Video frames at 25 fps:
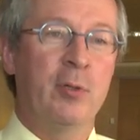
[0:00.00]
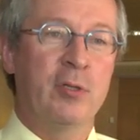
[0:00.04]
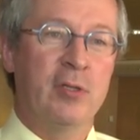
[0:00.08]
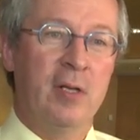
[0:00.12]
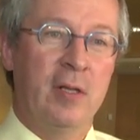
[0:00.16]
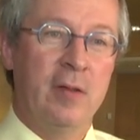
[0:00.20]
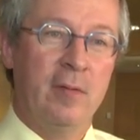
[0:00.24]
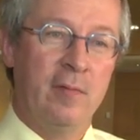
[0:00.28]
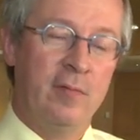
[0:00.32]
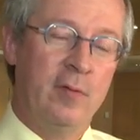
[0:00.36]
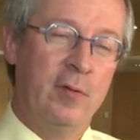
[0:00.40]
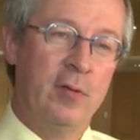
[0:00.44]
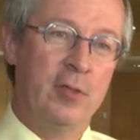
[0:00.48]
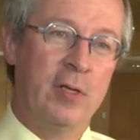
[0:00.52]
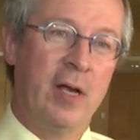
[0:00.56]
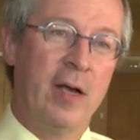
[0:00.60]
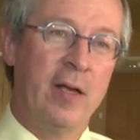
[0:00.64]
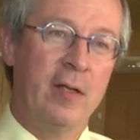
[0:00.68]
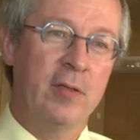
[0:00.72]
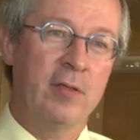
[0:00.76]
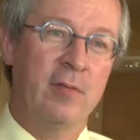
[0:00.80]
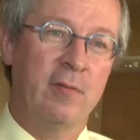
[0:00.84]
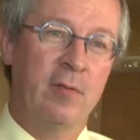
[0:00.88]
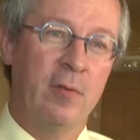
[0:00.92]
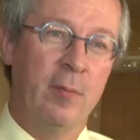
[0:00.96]
percent of the
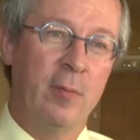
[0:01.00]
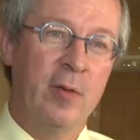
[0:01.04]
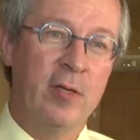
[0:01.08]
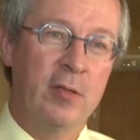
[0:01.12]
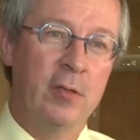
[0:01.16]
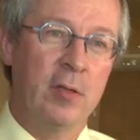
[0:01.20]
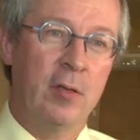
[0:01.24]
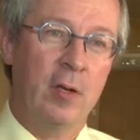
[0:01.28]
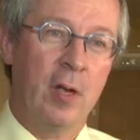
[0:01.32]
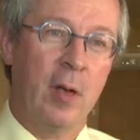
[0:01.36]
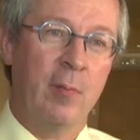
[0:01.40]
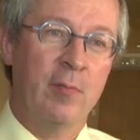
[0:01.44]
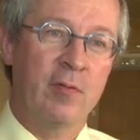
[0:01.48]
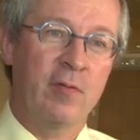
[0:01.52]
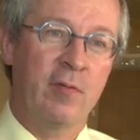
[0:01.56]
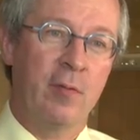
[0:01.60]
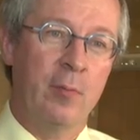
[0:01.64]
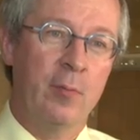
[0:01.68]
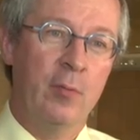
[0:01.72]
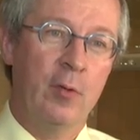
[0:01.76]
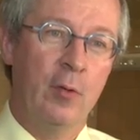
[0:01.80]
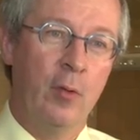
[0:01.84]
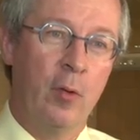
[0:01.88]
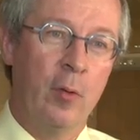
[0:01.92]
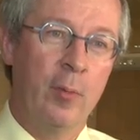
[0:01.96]
science of the mission comes
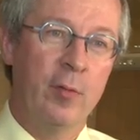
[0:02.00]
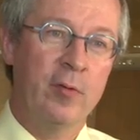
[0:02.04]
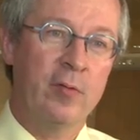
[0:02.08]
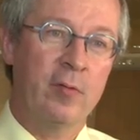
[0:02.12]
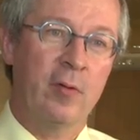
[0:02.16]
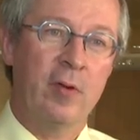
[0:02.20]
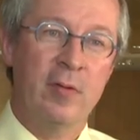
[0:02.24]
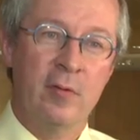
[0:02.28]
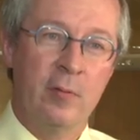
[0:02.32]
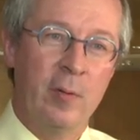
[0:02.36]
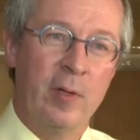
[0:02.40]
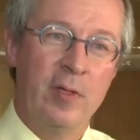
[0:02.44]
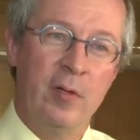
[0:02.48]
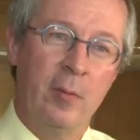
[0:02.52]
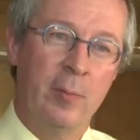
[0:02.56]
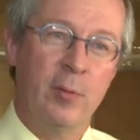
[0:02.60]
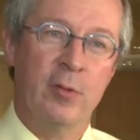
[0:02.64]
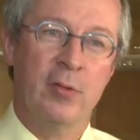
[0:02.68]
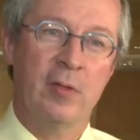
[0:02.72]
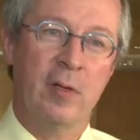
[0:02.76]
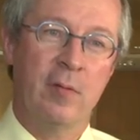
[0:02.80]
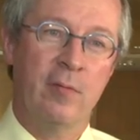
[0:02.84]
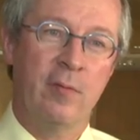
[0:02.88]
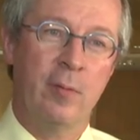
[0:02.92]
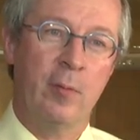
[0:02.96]
from the orbiter and twenty
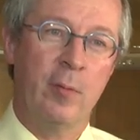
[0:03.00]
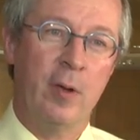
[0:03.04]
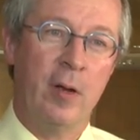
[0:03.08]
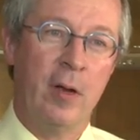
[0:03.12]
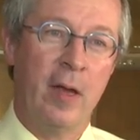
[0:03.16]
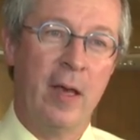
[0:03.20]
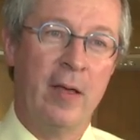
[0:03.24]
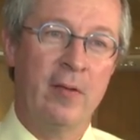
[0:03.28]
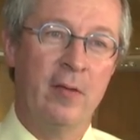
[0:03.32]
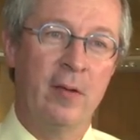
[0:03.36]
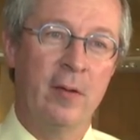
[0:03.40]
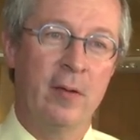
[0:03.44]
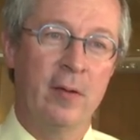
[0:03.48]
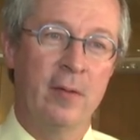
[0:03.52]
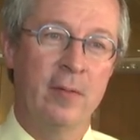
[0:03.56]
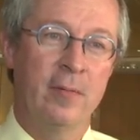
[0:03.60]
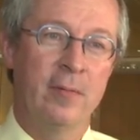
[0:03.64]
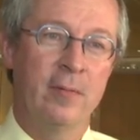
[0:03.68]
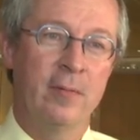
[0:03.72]
percent from the lander.